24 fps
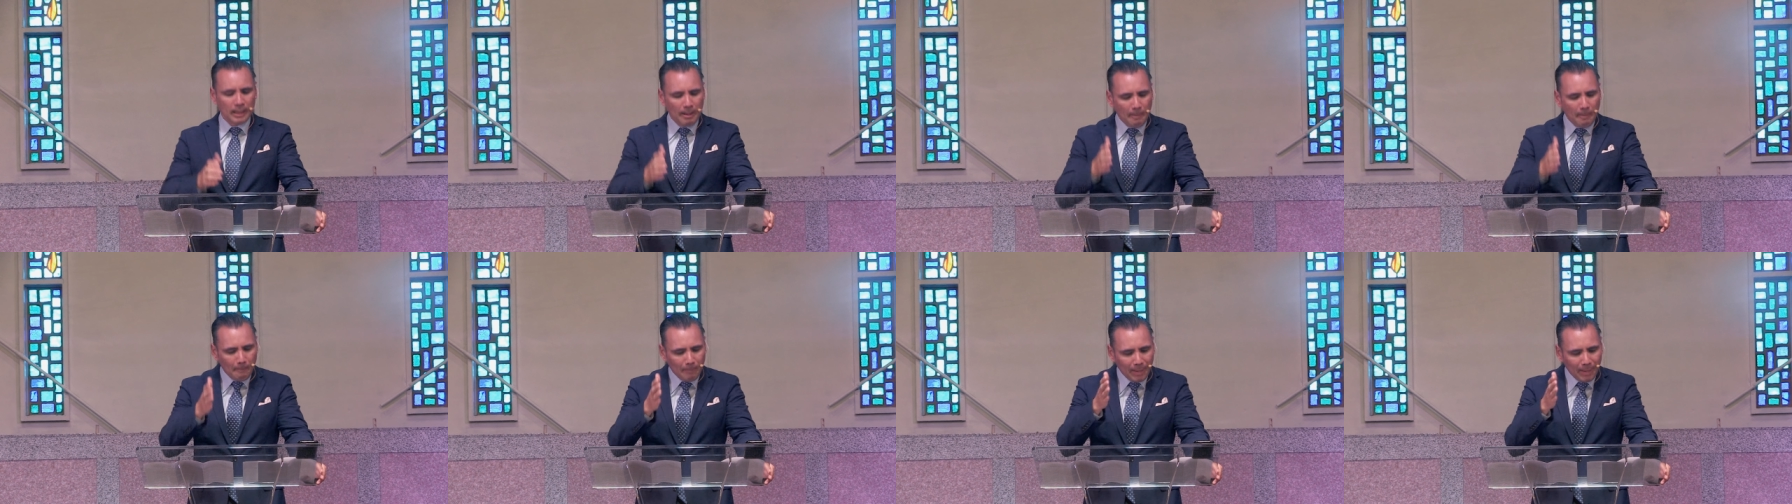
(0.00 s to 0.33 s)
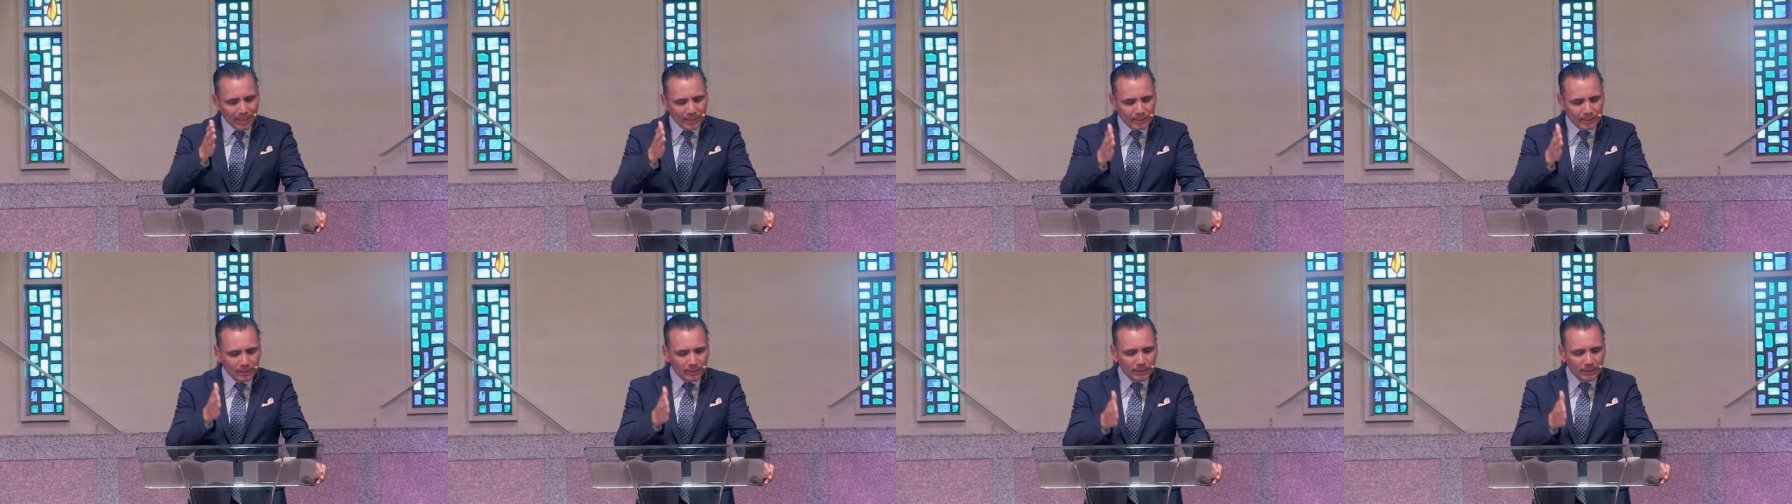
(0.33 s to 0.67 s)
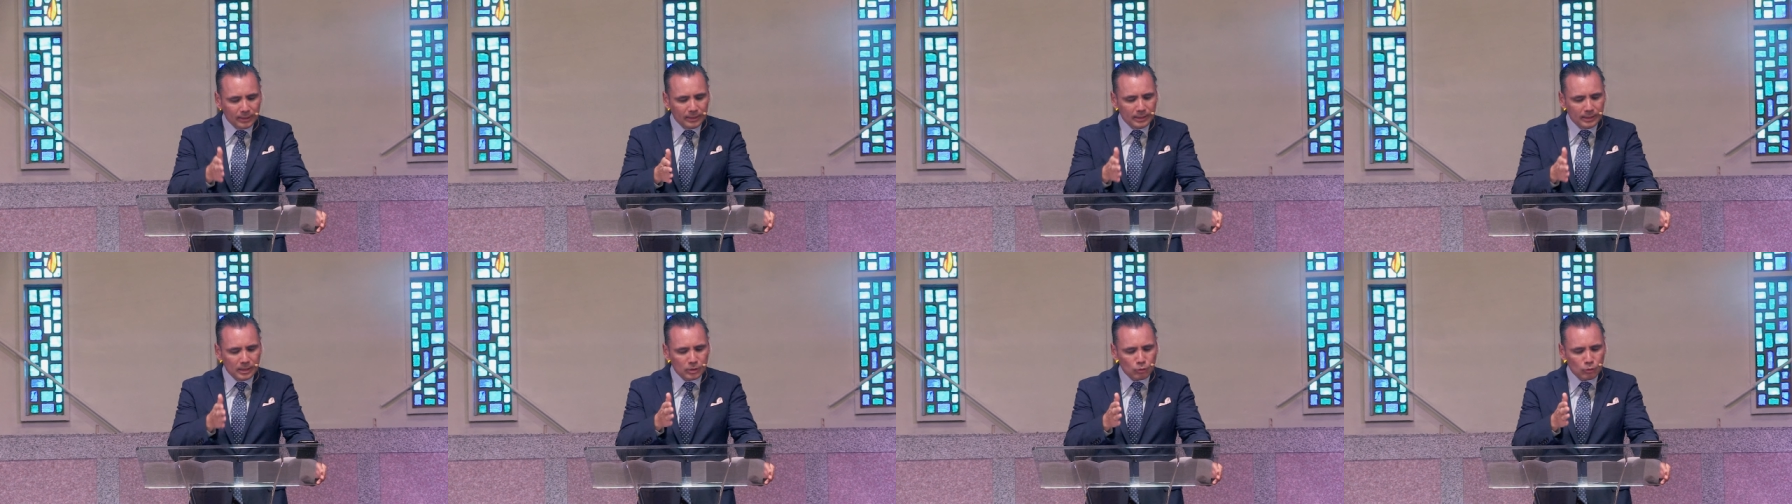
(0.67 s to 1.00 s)
by
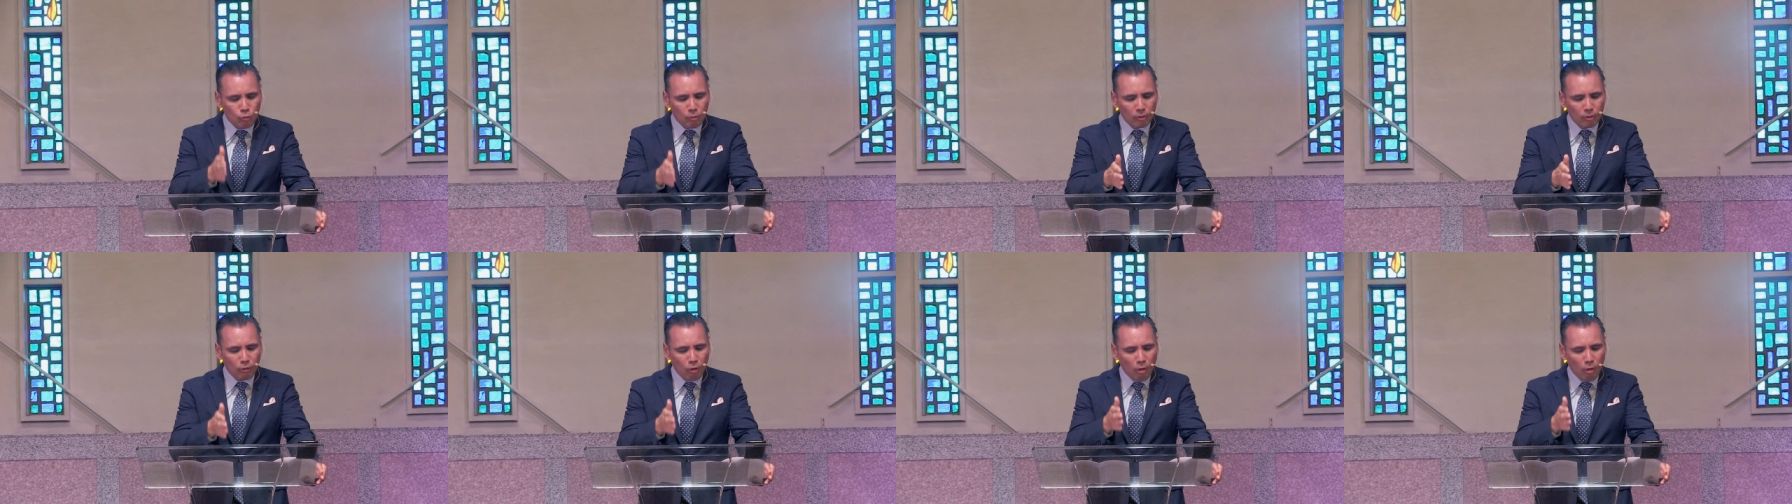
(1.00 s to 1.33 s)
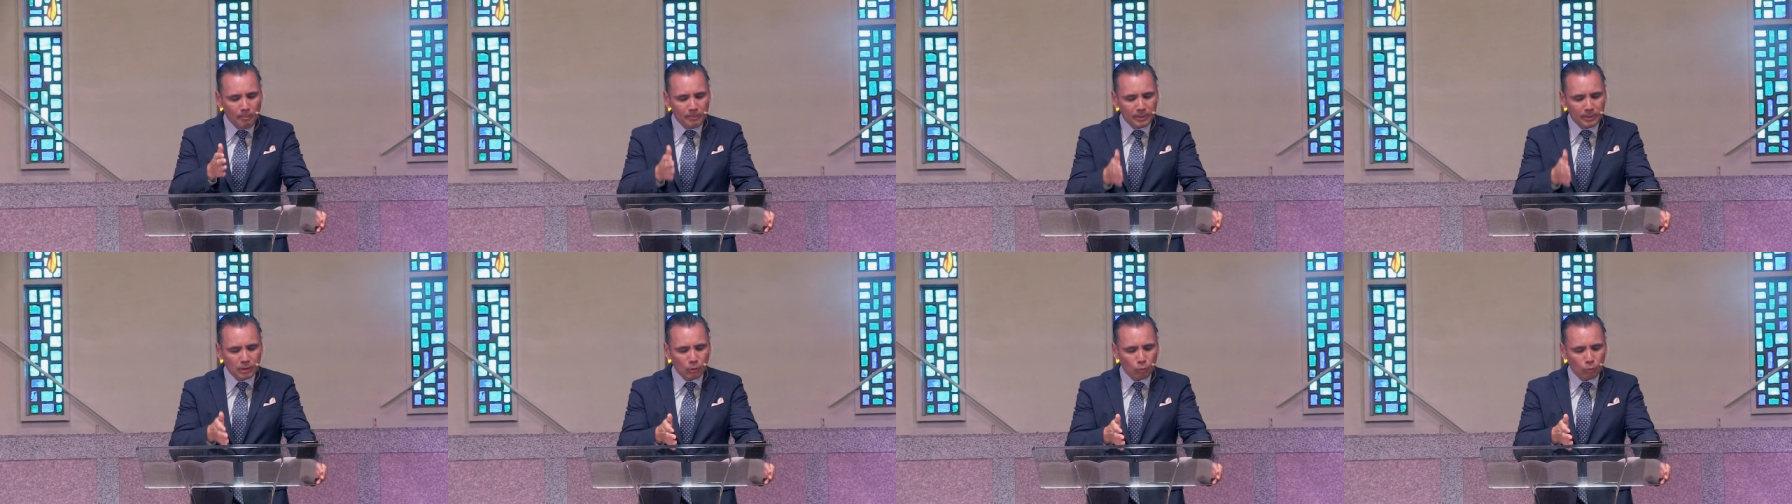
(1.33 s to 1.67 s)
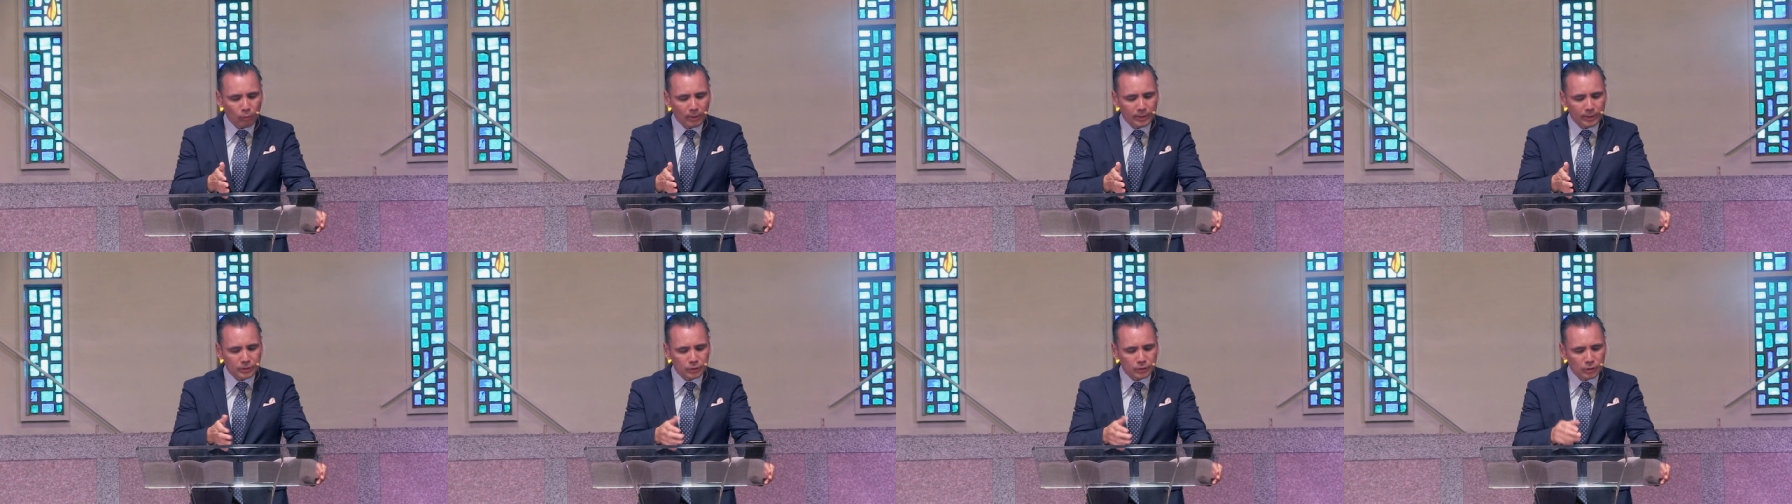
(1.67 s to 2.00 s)
clinging to our hope in
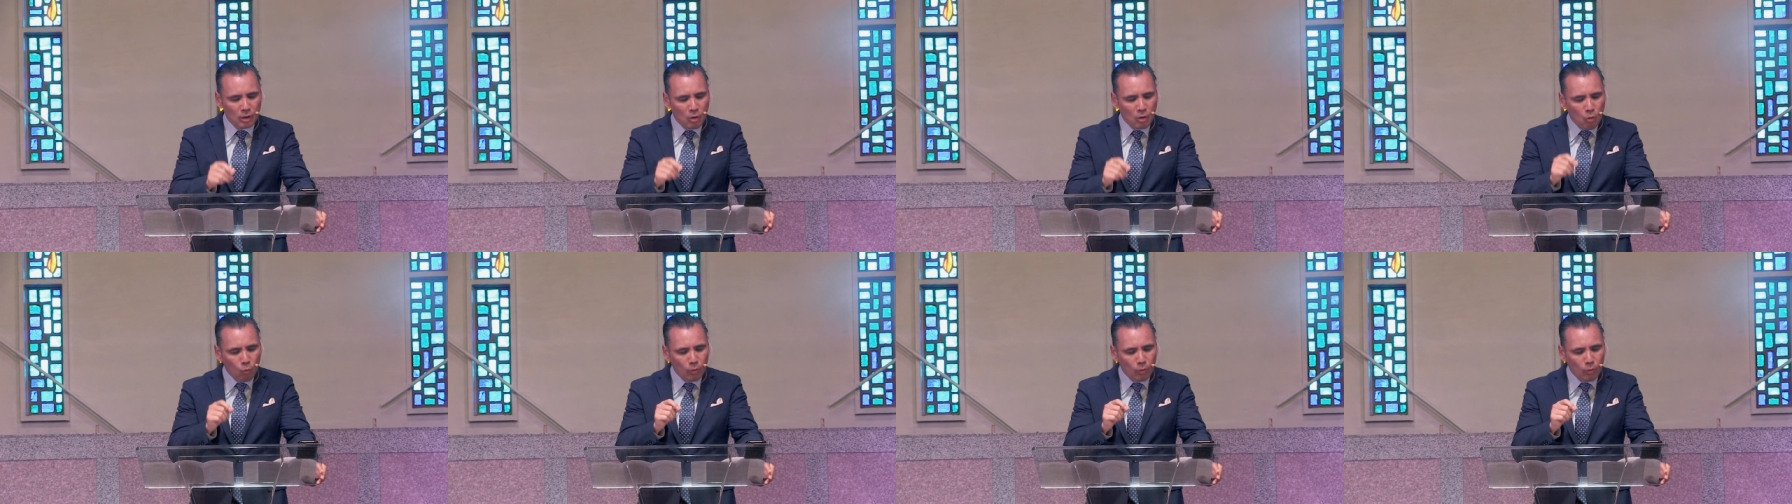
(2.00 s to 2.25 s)
Christ,